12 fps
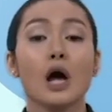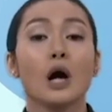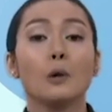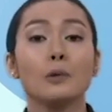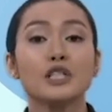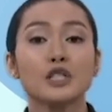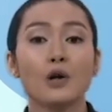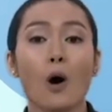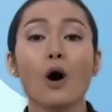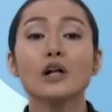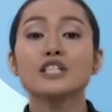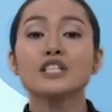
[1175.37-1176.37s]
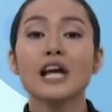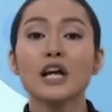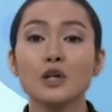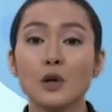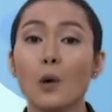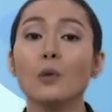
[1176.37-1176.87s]
We should all say
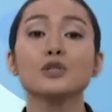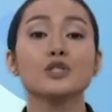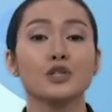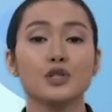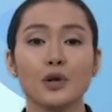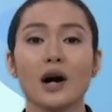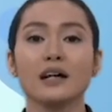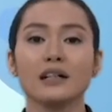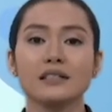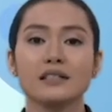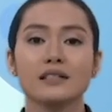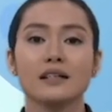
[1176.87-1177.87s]
no to drugs.